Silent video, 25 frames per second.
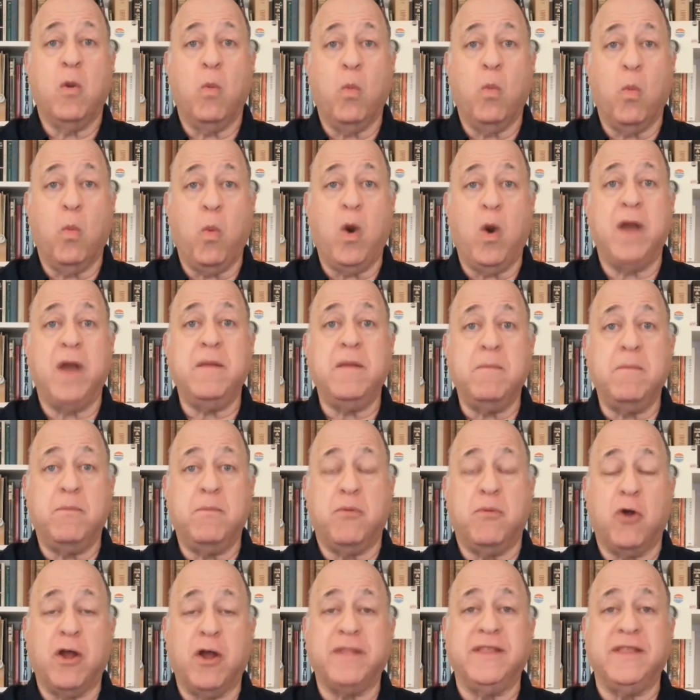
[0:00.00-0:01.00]
what
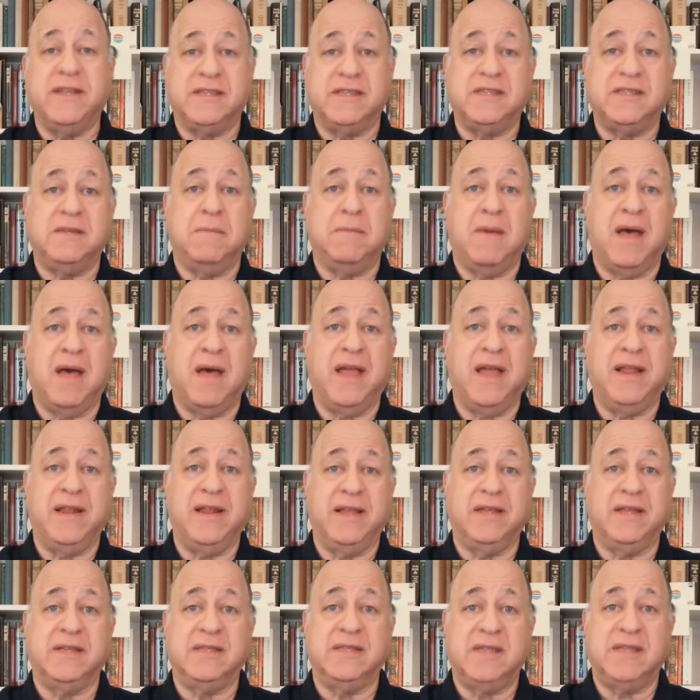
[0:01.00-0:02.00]
brought this to mind
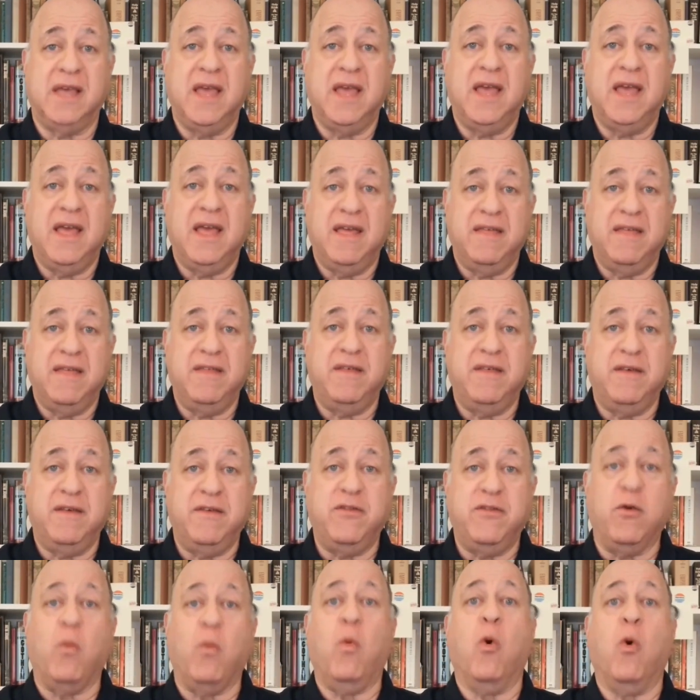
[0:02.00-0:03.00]
is
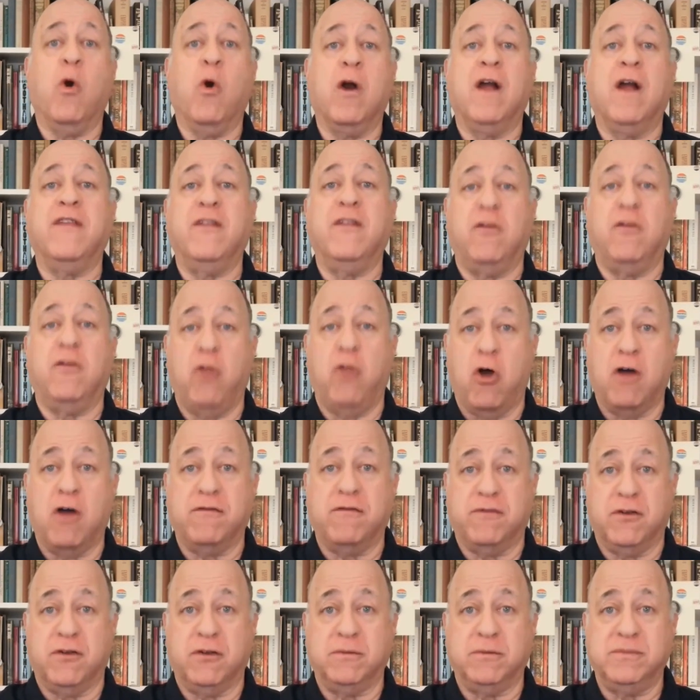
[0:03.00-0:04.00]
the war on the law
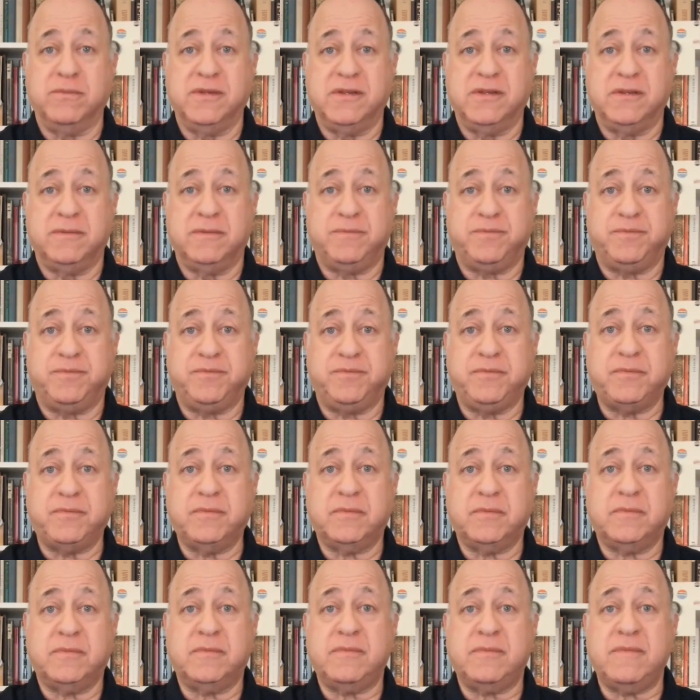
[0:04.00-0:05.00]
firms.
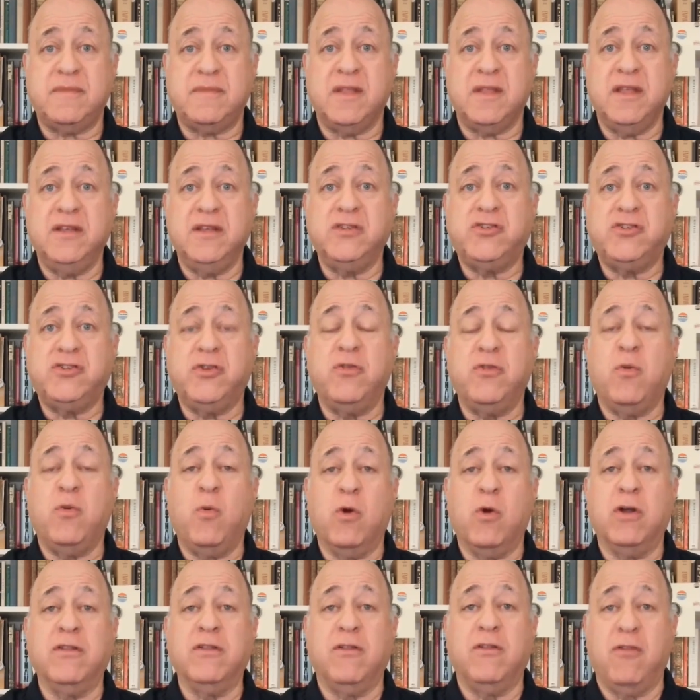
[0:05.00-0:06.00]
So the
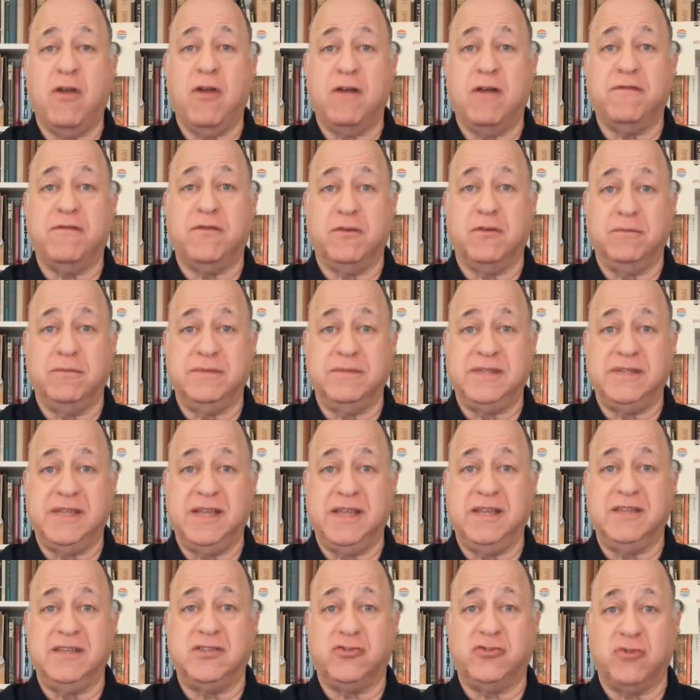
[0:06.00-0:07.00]
war on the law firms
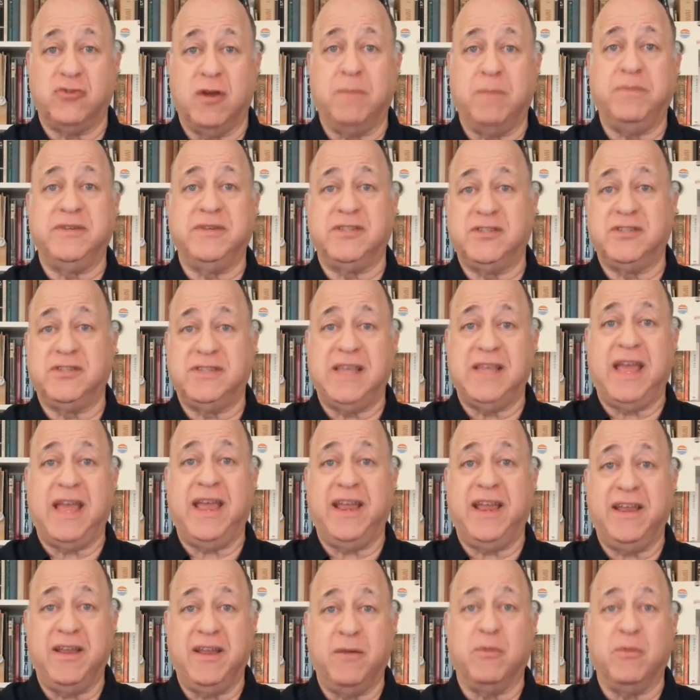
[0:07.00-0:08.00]
is Trump is
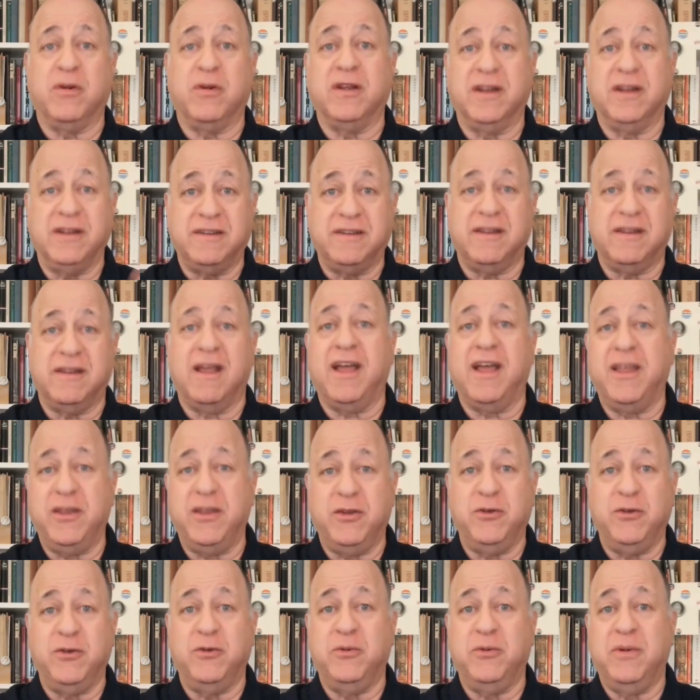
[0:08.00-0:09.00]
saying, we're going to deny
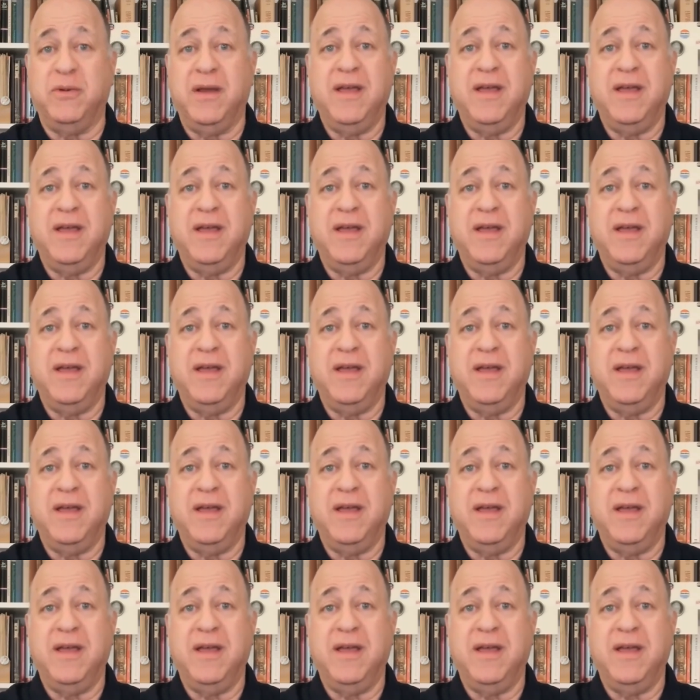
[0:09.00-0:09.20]
you